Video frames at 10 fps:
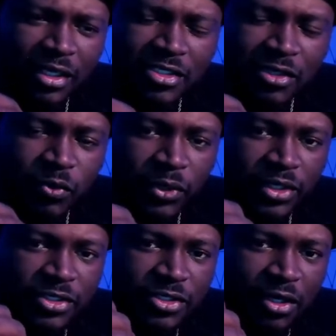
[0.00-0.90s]

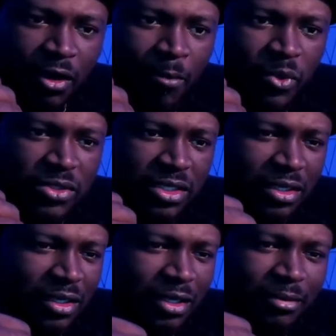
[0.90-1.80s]
reach, almost
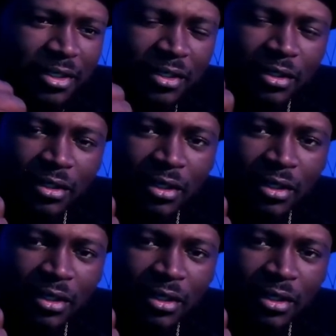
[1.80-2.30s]
clubbing